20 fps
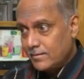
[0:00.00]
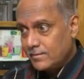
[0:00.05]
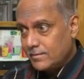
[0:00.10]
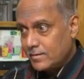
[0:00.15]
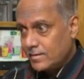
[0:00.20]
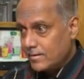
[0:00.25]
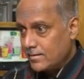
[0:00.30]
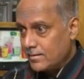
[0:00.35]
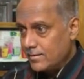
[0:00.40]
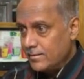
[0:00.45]

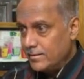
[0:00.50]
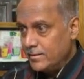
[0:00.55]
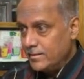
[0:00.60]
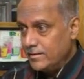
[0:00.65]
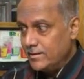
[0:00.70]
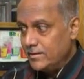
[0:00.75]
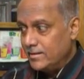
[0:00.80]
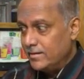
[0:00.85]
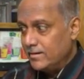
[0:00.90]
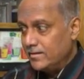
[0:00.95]

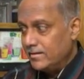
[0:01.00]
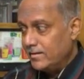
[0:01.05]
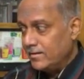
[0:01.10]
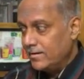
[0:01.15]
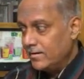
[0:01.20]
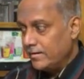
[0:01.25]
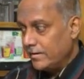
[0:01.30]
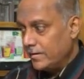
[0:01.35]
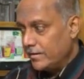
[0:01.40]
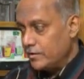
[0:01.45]
suddenly
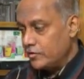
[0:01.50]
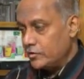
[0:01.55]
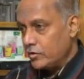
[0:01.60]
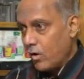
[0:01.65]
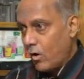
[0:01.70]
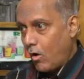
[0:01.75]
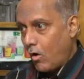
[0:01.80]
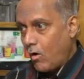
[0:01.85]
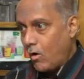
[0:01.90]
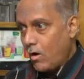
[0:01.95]
he
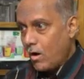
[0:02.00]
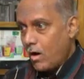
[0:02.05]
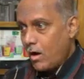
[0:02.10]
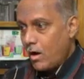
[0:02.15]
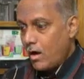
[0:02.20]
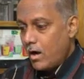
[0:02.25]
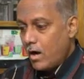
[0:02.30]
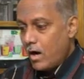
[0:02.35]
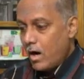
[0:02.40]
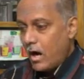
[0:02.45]
saw
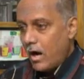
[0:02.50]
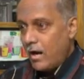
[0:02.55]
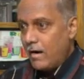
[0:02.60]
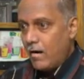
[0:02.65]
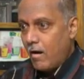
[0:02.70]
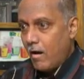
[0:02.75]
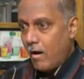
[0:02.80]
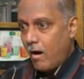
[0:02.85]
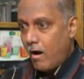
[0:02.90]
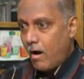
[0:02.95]
a
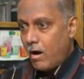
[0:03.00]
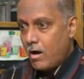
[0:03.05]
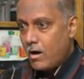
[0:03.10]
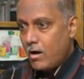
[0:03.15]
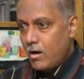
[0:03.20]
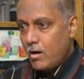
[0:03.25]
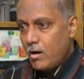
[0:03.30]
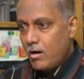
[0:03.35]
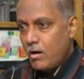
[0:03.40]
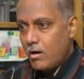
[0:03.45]

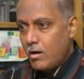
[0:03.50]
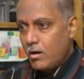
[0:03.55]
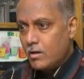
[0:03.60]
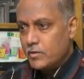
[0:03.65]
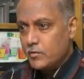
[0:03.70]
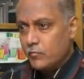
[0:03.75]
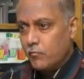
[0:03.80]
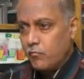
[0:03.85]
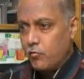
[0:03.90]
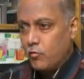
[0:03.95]

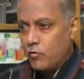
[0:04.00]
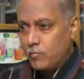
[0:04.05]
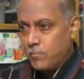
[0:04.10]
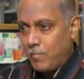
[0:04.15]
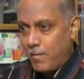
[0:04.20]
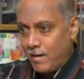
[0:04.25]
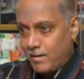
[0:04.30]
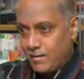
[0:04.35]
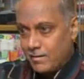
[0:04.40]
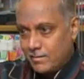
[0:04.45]
large
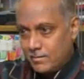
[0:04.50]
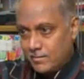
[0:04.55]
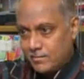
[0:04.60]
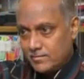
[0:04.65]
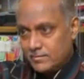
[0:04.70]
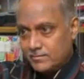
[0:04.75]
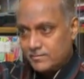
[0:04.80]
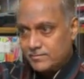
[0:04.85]
footmark.